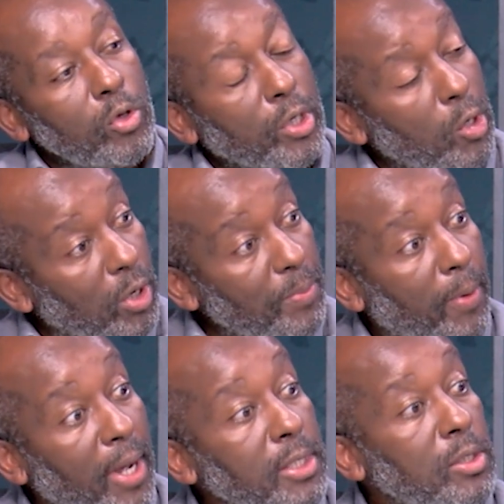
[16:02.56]
You can look at
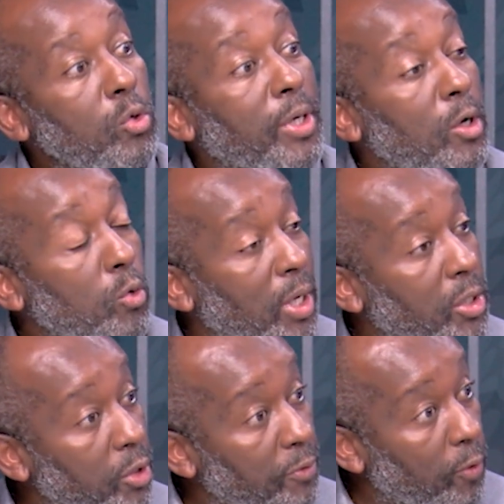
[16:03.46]
price, you can look at
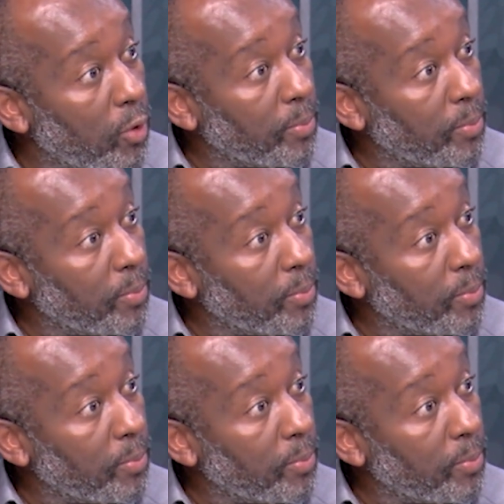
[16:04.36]
trade volume.